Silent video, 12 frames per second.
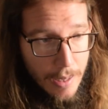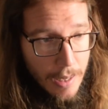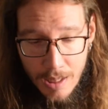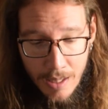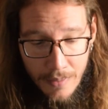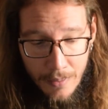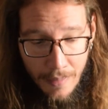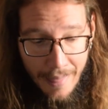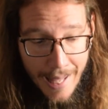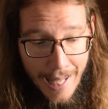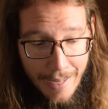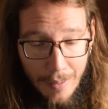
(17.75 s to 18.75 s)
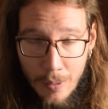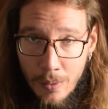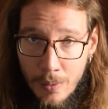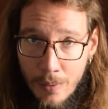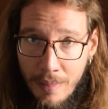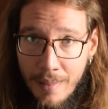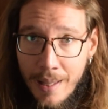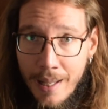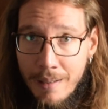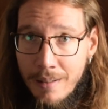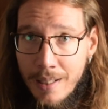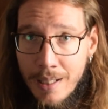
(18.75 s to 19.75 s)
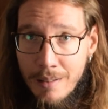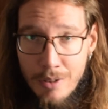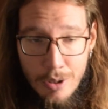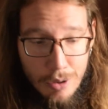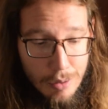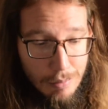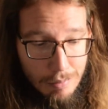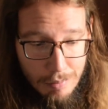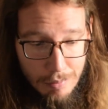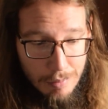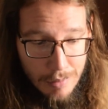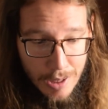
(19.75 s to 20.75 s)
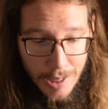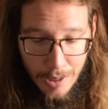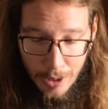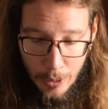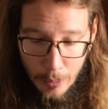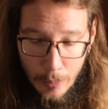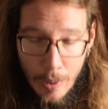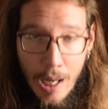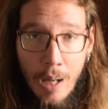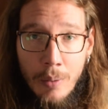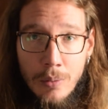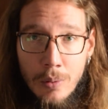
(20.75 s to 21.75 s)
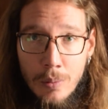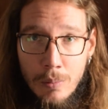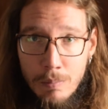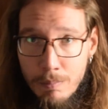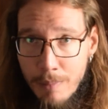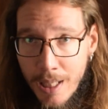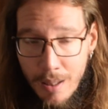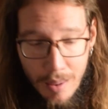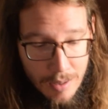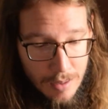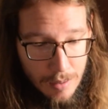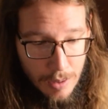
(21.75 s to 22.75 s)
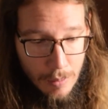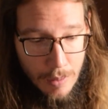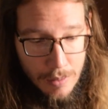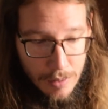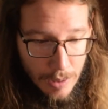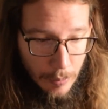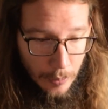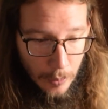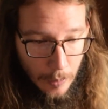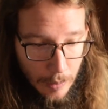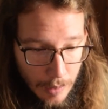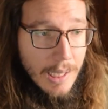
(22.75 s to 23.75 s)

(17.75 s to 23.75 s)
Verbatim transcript: Either that or that they just didn't knew how to make this unit sound good.